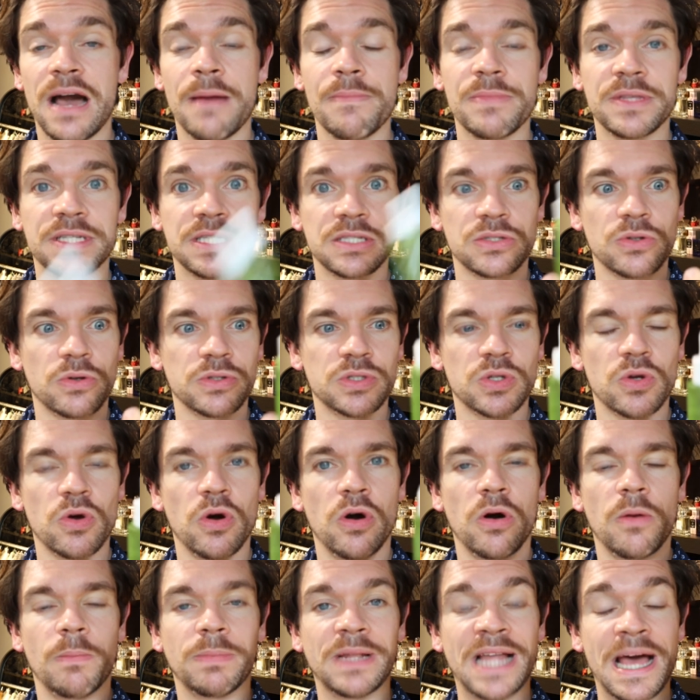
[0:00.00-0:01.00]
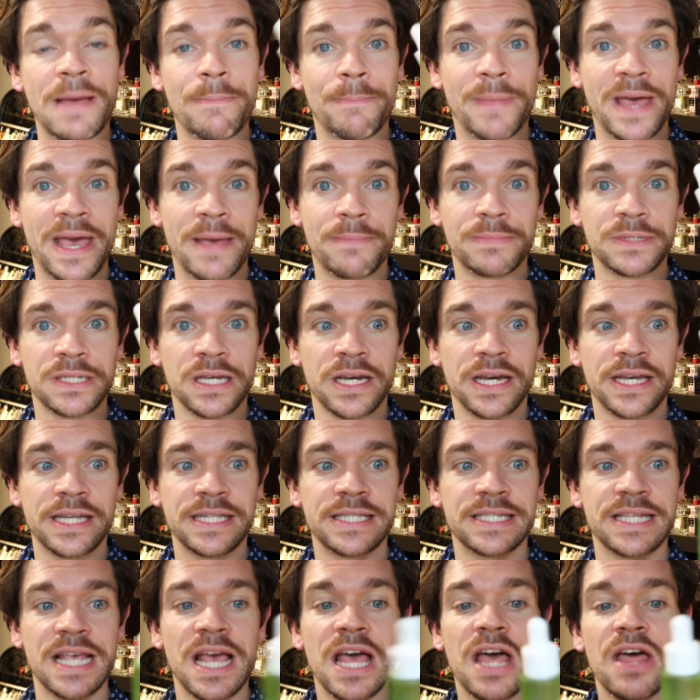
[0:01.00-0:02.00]
This has also got plant
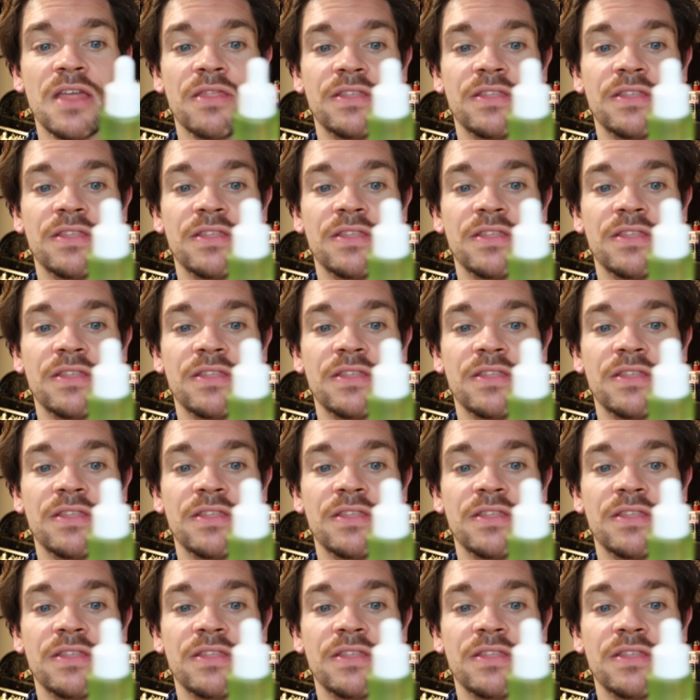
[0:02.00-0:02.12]
peptides.